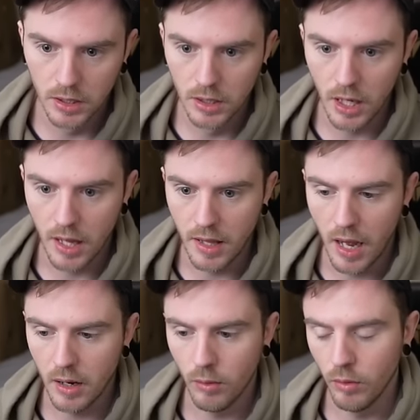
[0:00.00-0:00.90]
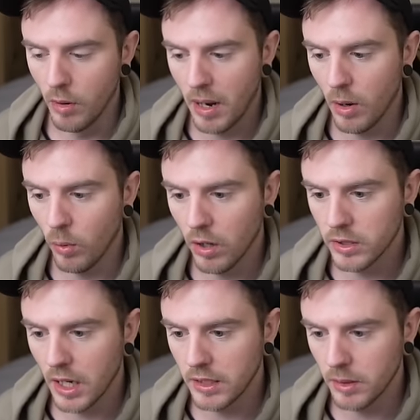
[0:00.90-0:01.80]
And then no matter what
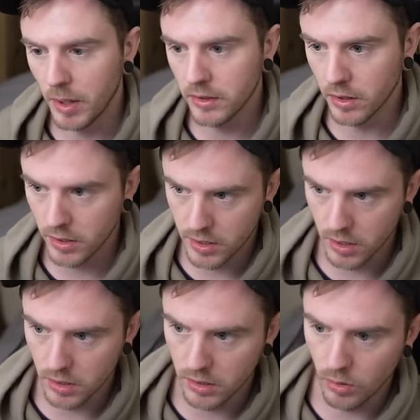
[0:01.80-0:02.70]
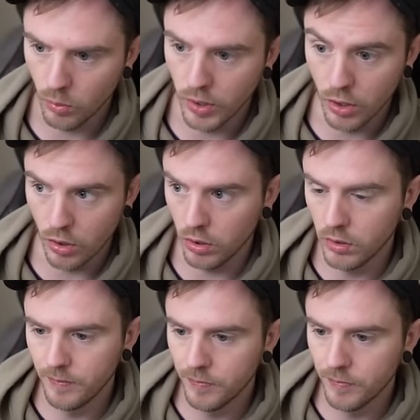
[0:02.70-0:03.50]
size he bets on the turn, we call.